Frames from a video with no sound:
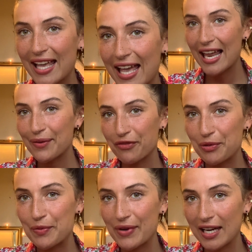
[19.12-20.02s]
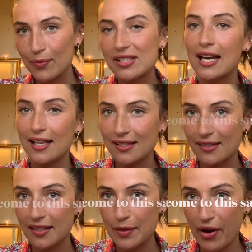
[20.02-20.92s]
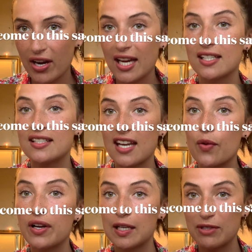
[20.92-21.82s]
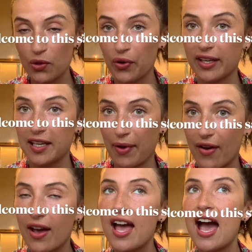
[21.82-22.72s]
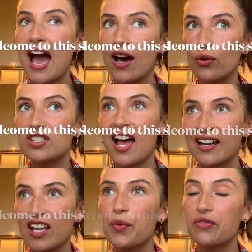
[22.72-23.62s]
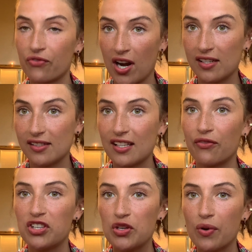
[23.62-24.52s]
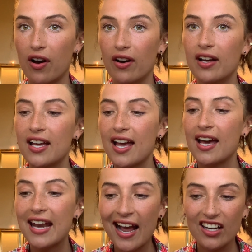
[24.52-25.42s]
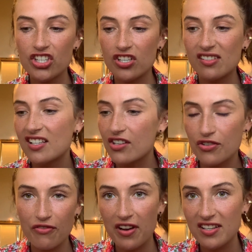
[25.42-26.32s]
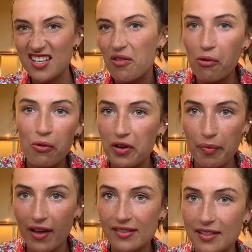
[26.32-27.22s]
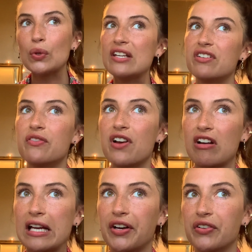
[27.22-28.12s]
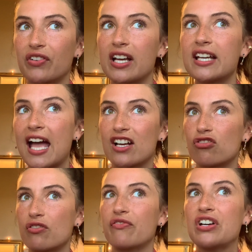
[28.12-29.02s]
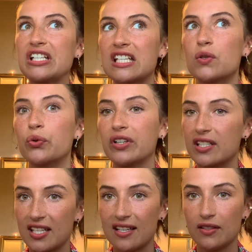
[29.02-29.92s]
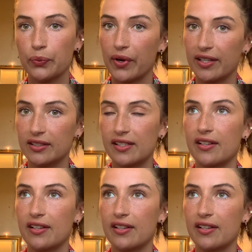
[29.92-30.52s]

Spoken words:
Hello everyone, my name is Alessia Southerberry and today we're going to be talking about how to hang out with friends if you are an anxious, introverted, awkward person. We live in a very kind of like extroverted orientated world, so